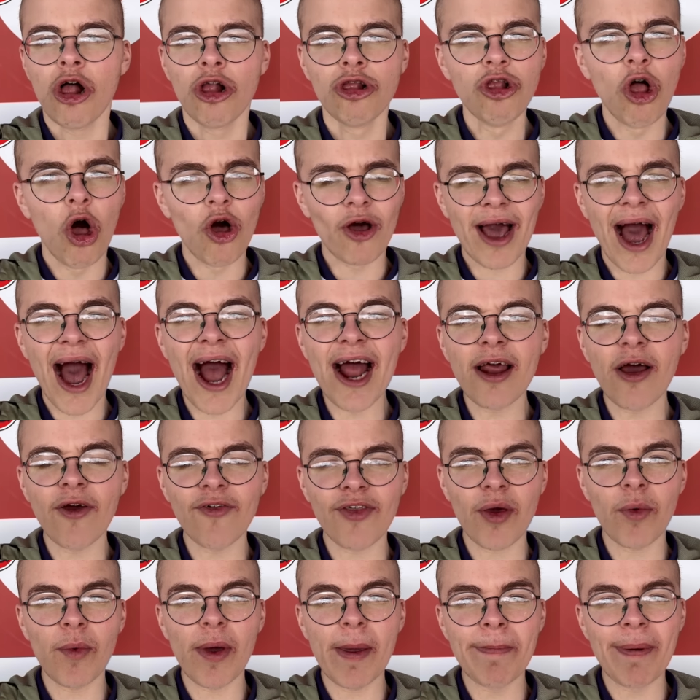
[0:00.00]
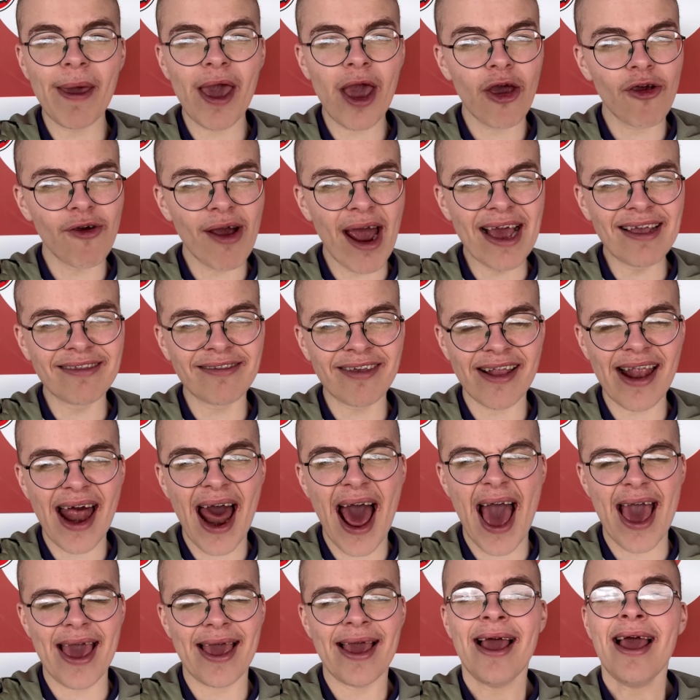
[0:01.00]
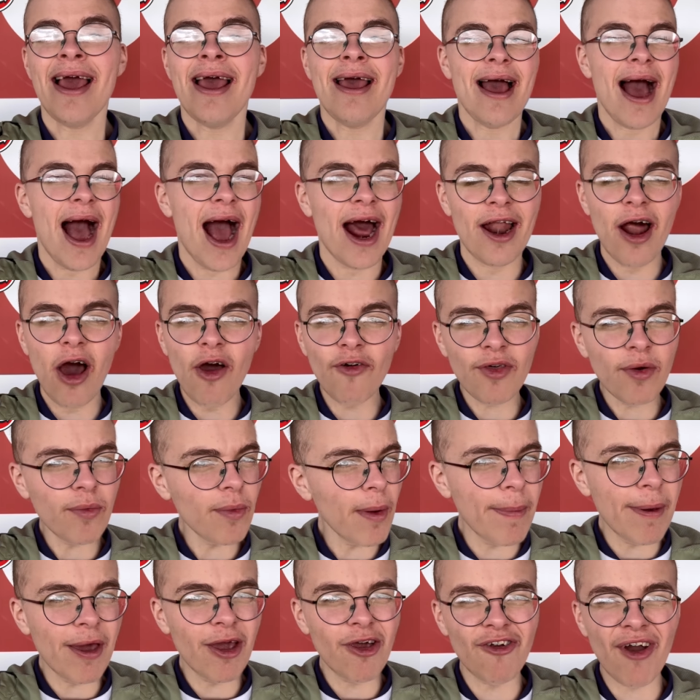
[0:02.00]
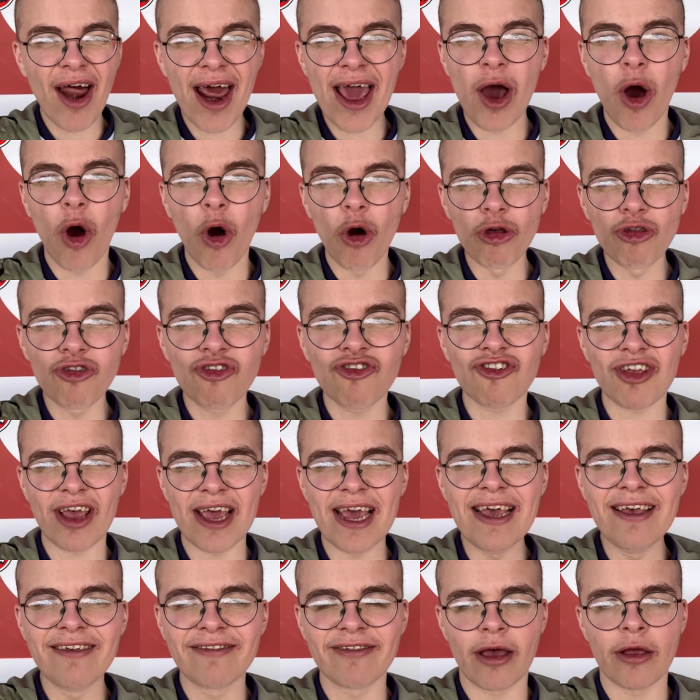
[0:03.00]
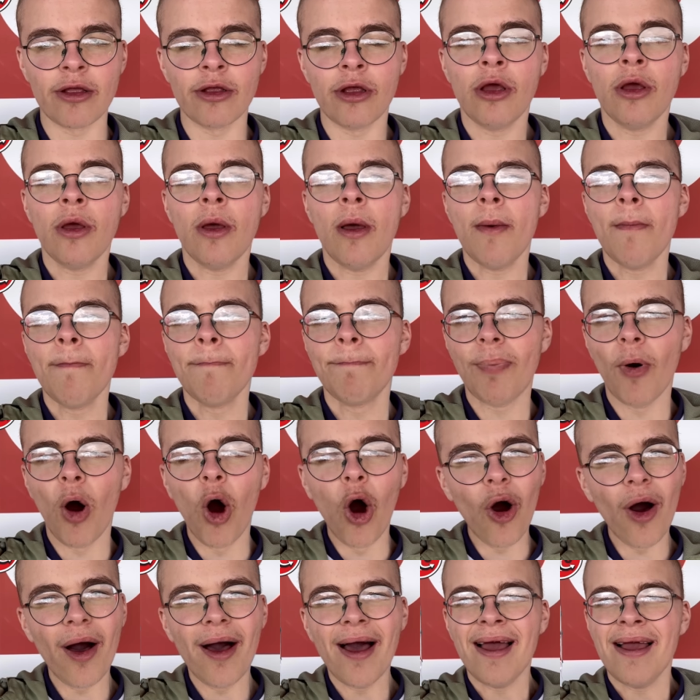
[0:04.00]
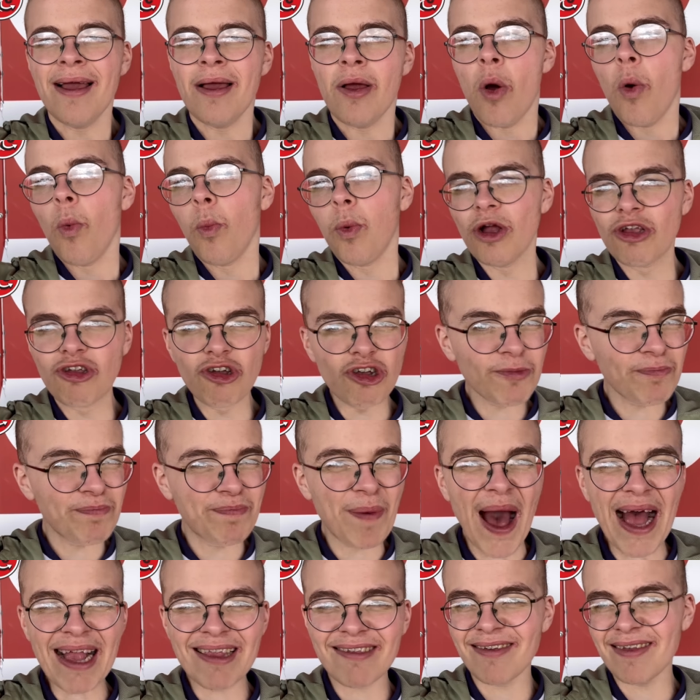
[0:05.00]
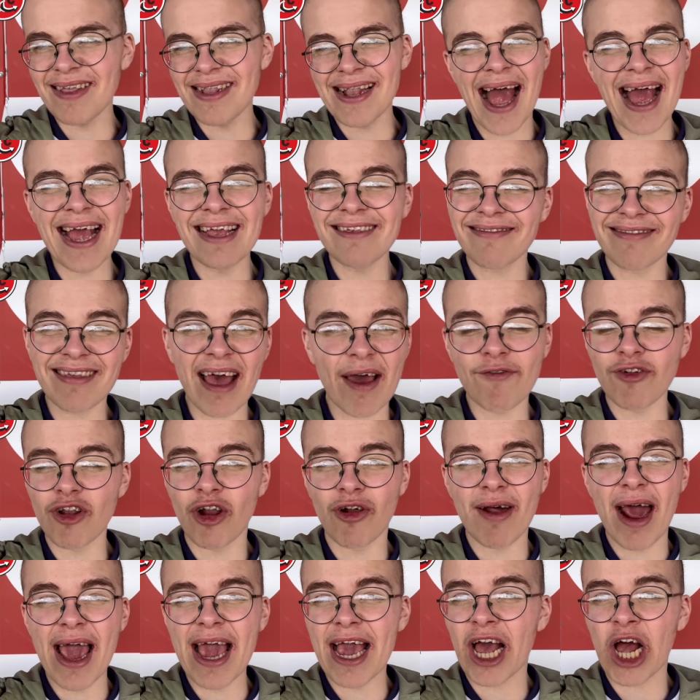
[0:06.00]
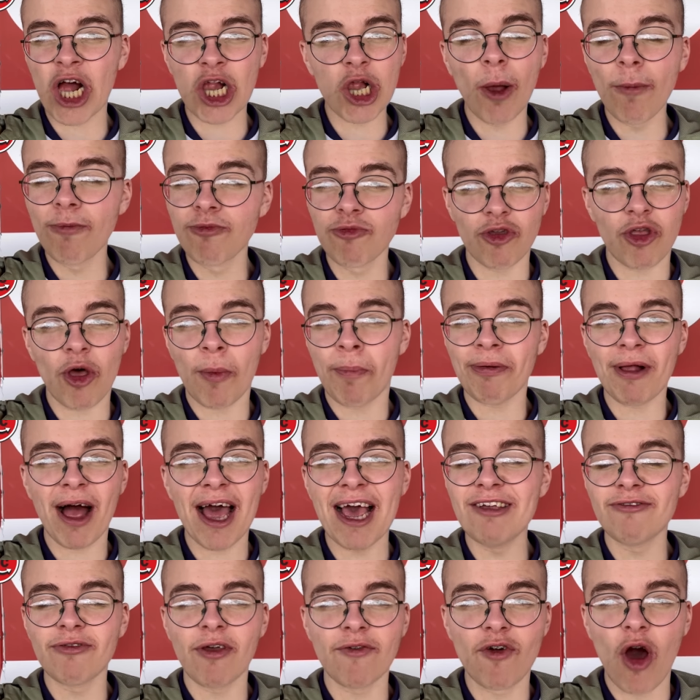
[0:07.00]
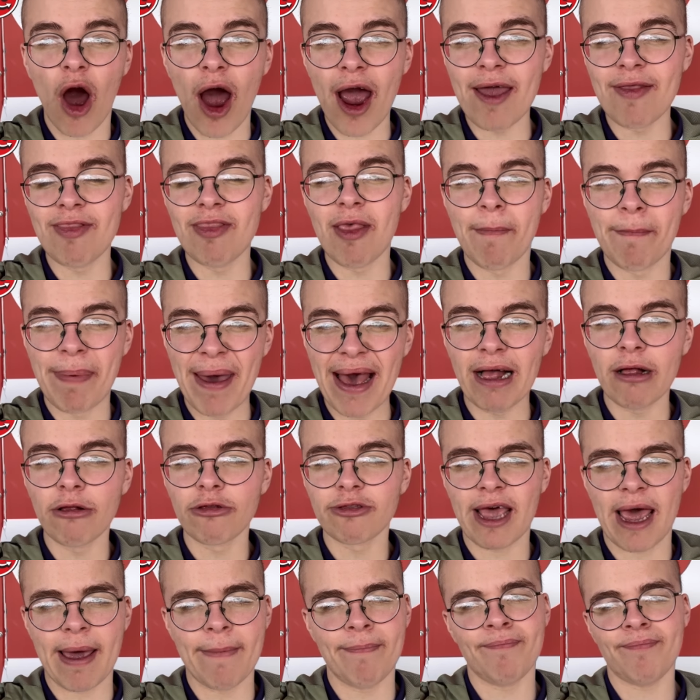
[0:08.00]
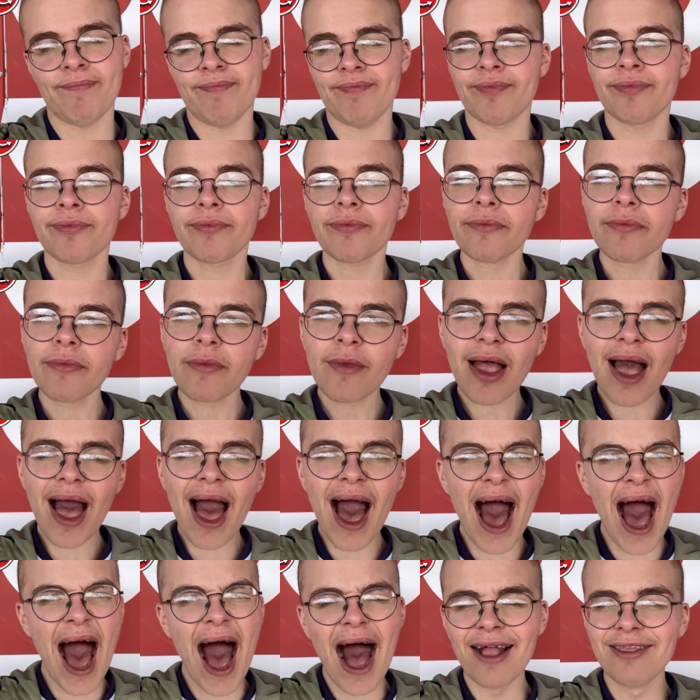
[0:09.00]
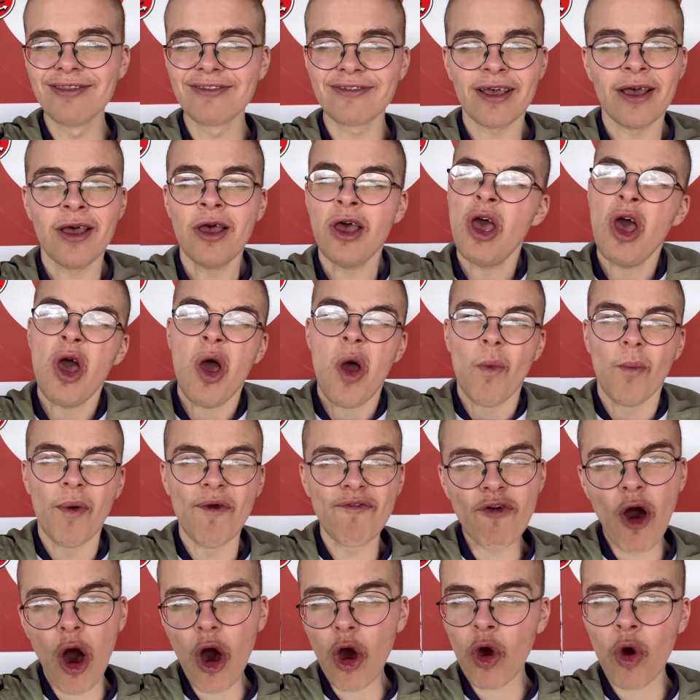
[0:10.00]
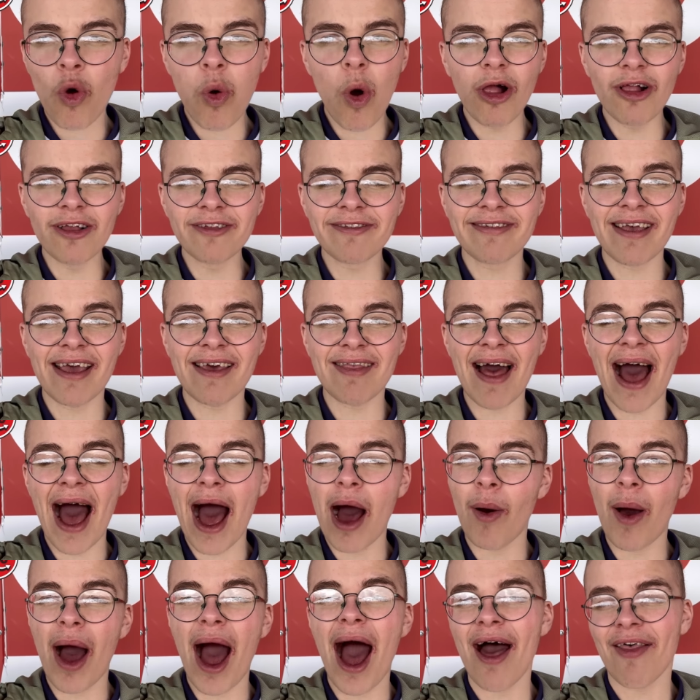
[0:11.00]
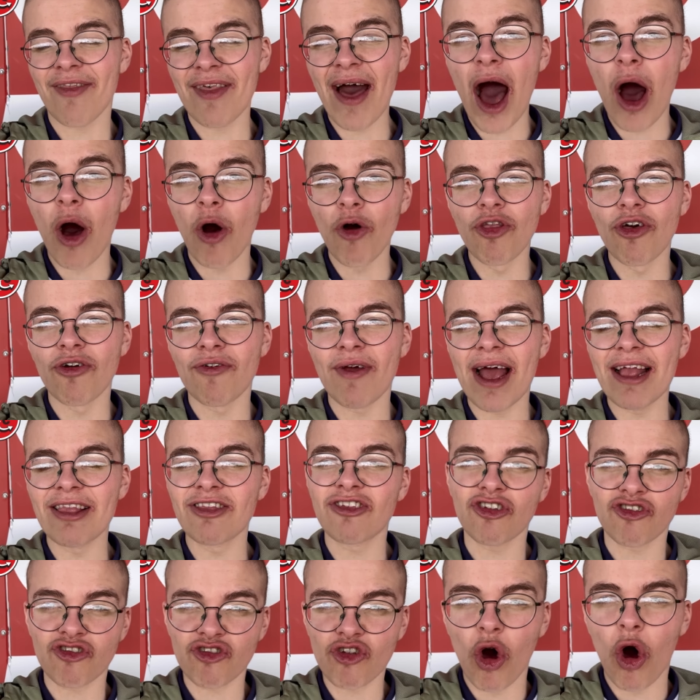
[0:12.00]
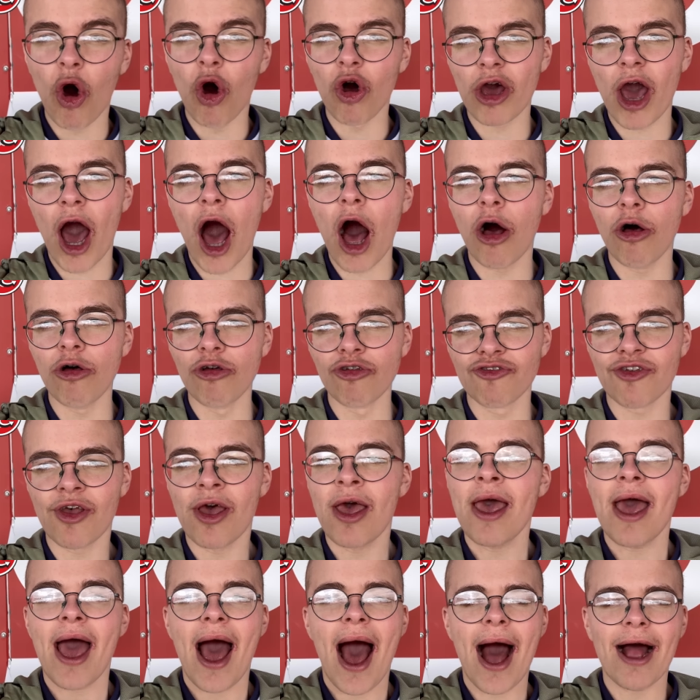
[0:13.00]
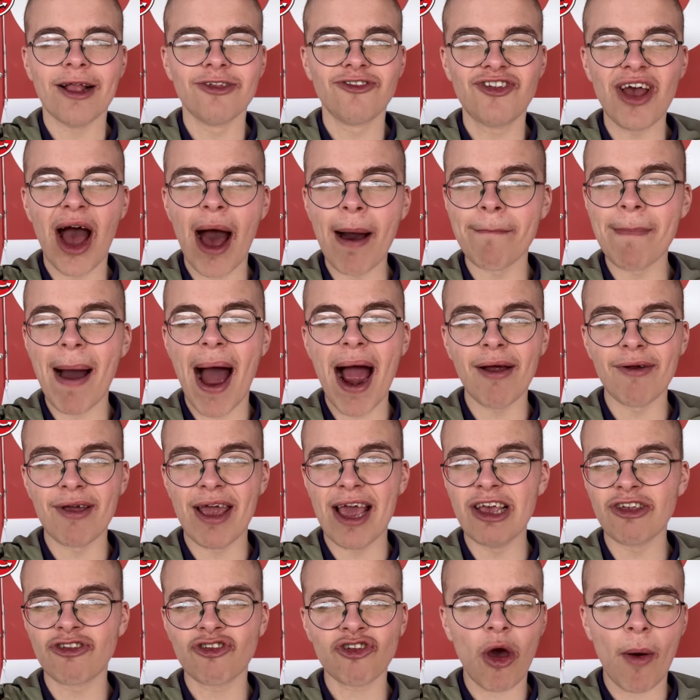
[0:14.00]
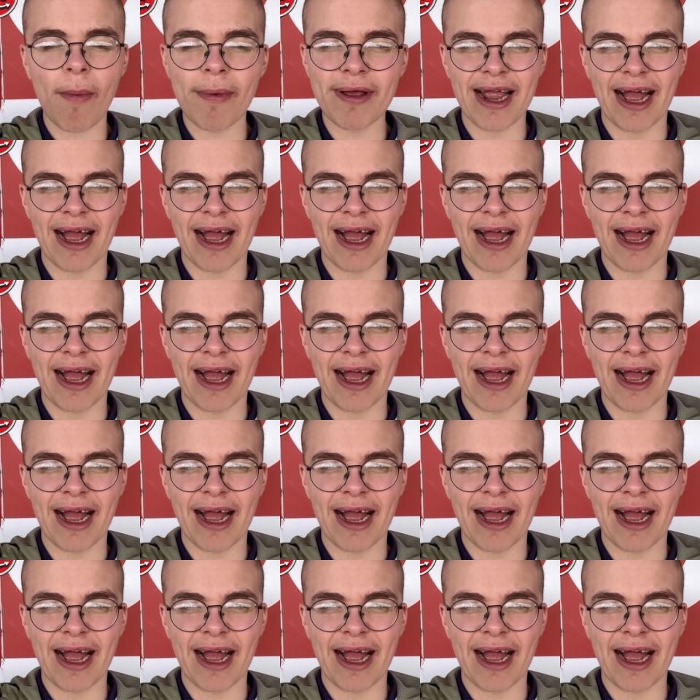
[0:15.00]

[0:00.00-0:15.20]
Look, I don't think we've been great today. I don't think we've been great all season, but we're just better than seven or eight clubs with the players we've got in the building. And we've got quality now at that other end to score goals. And Jack Marriott is coming